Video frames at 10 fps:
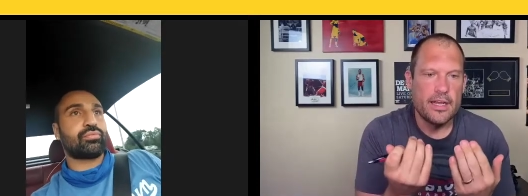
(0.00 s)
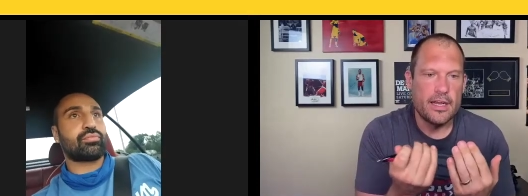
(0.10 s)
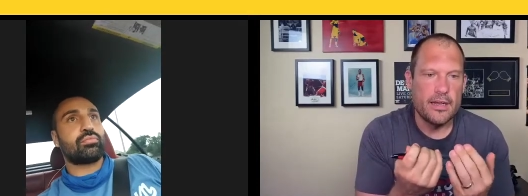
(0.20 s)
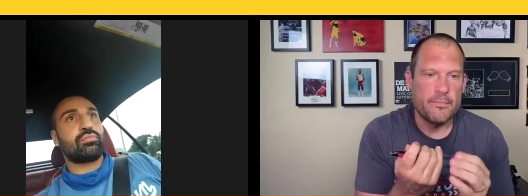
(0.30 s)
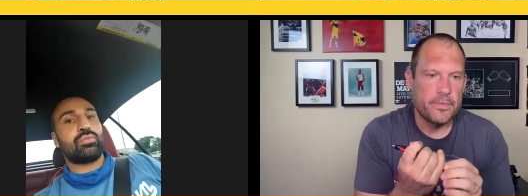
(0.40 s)

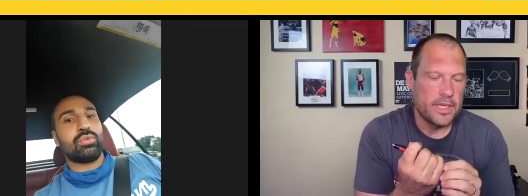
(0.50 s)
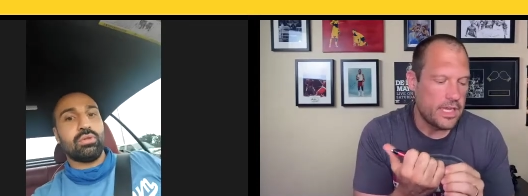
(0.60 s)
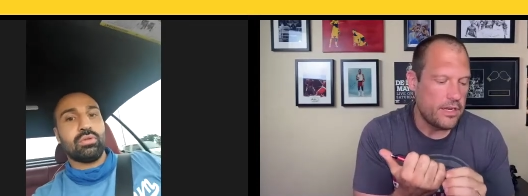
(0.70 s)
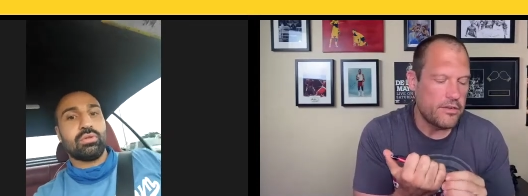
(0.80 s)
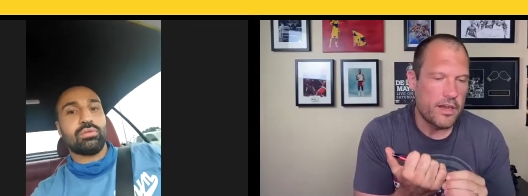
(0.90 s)
Speaker 1: Um,
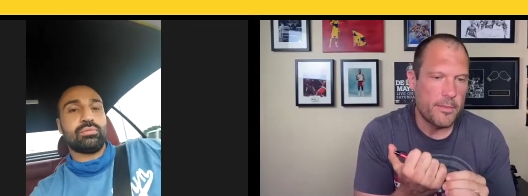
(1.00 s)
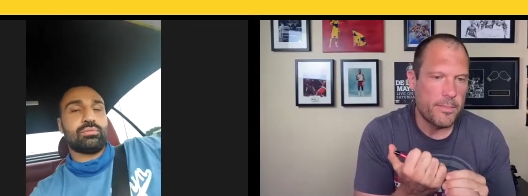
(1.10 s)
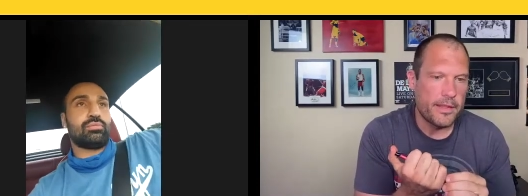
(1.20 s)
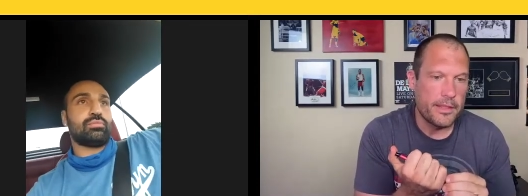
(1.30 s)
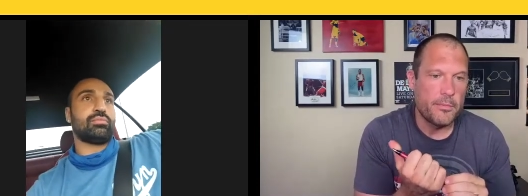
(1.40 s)
can you talk
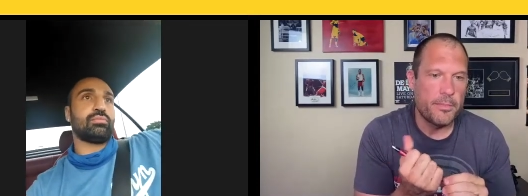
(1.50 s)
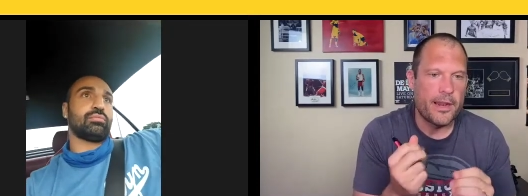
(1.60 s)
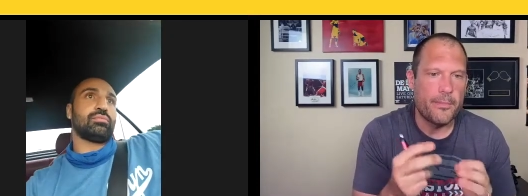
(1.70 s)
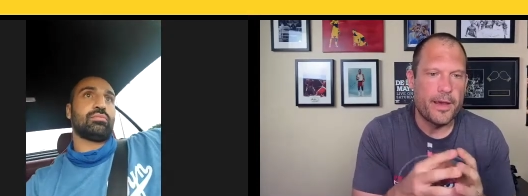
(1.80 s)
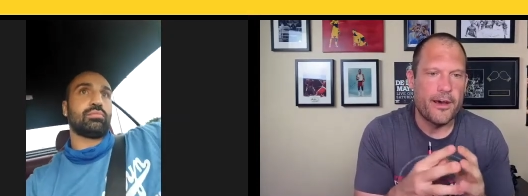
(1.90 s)
about, a little bit
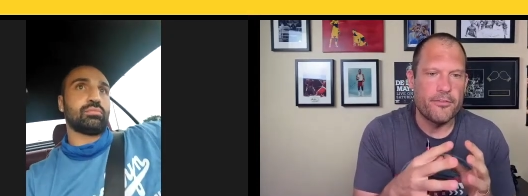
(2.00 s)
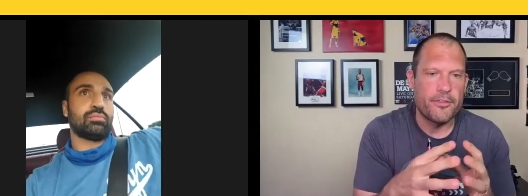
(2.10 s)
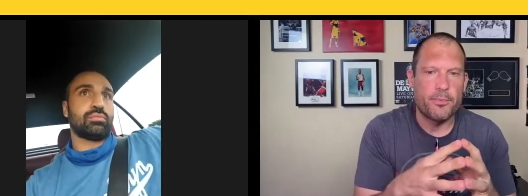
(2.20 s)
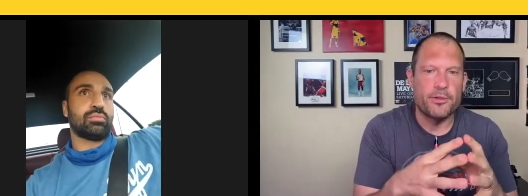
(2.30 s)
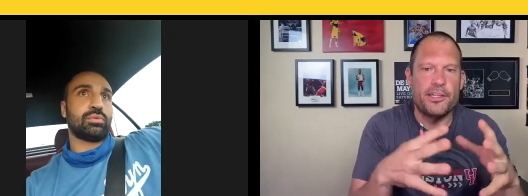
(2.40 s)
about
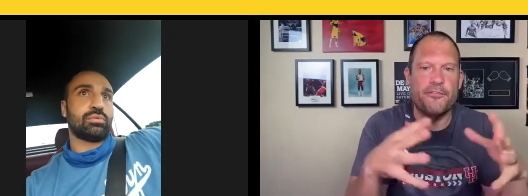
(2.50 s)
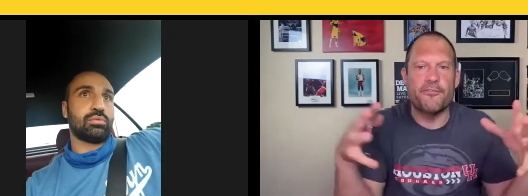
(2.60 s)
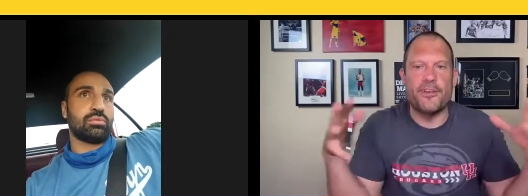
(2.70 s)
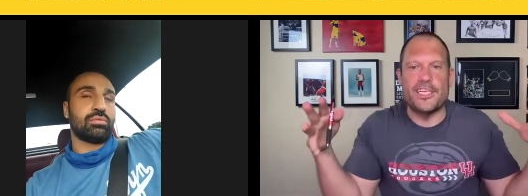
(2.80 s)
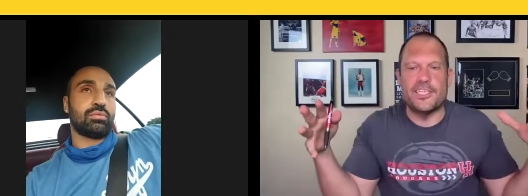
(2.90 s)
the
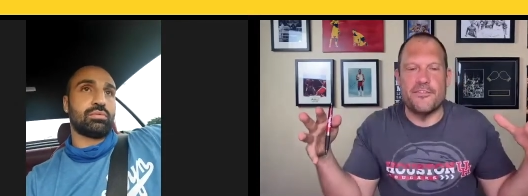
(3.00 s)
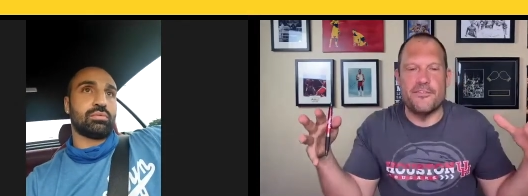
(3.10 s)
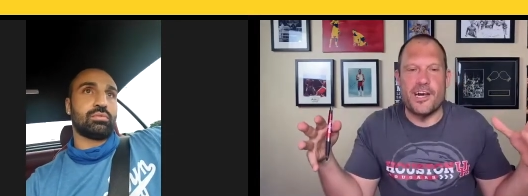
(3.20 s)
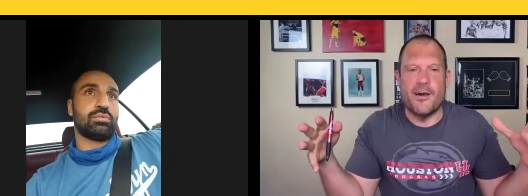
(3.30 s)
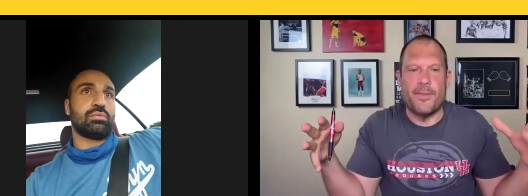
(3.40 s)
proliferation of
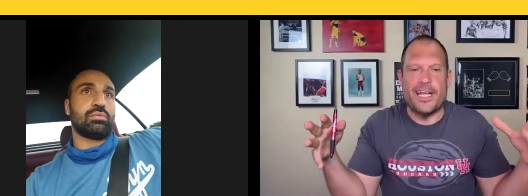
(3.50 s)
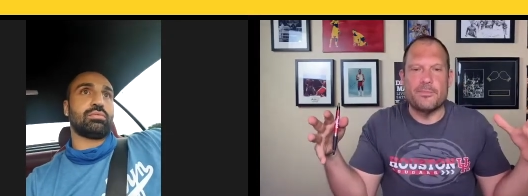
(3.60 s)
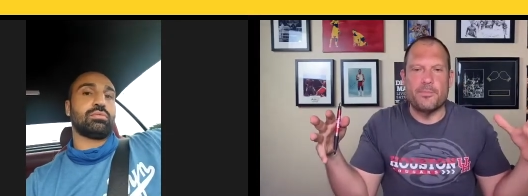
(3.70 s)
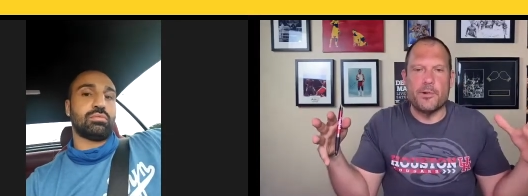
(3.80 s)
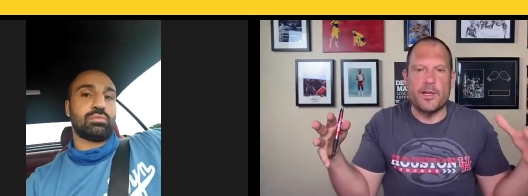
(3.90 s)
combat
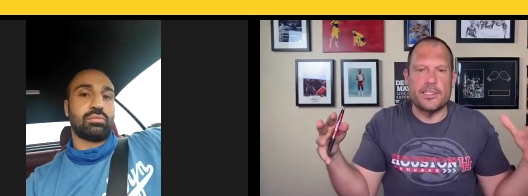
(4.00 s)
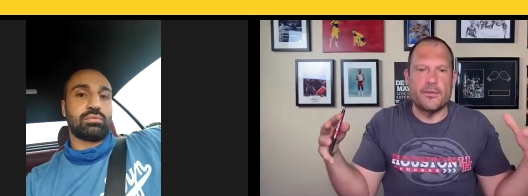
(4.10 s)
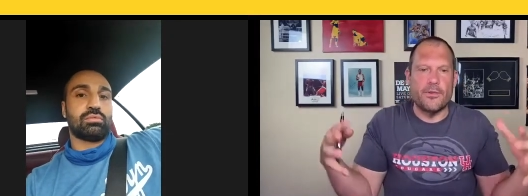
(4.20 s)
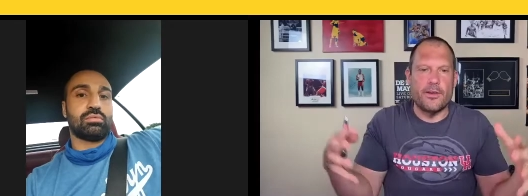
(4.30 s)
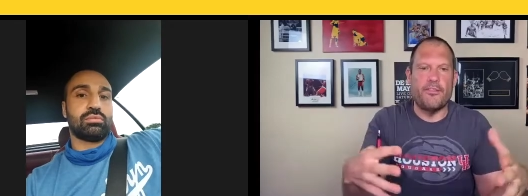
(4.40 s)
sports
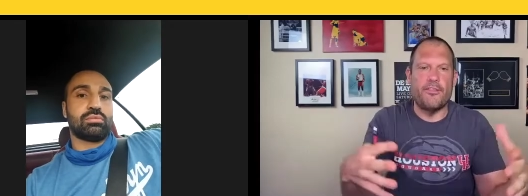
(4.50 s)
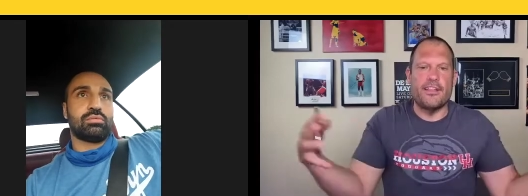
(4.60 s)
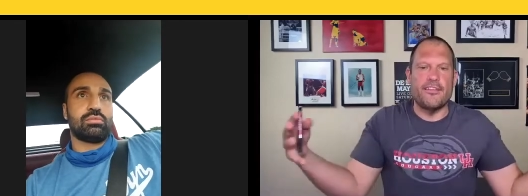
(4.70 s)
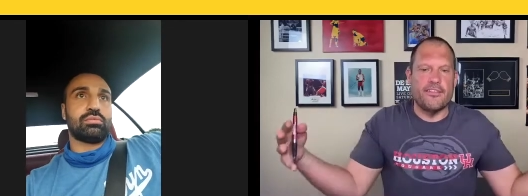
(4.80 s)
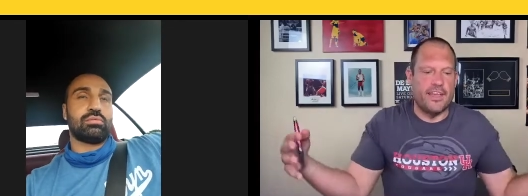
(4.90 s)
and where do you think
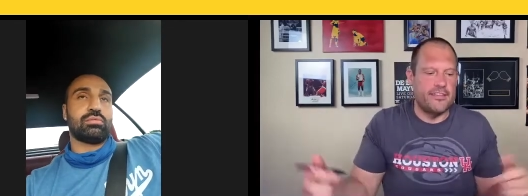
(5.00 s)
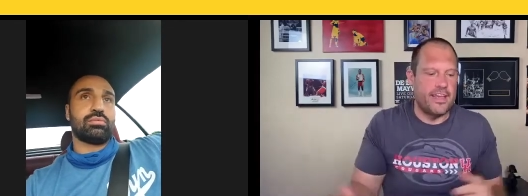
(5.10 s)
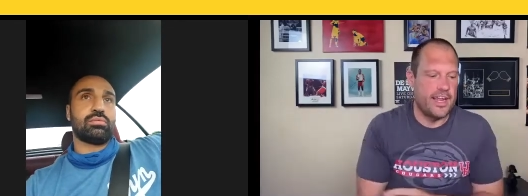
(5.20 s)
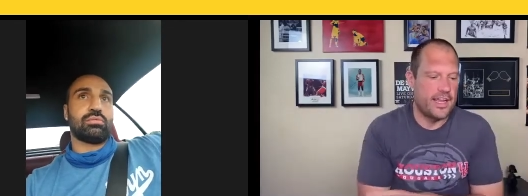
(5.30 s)
this thing is heading?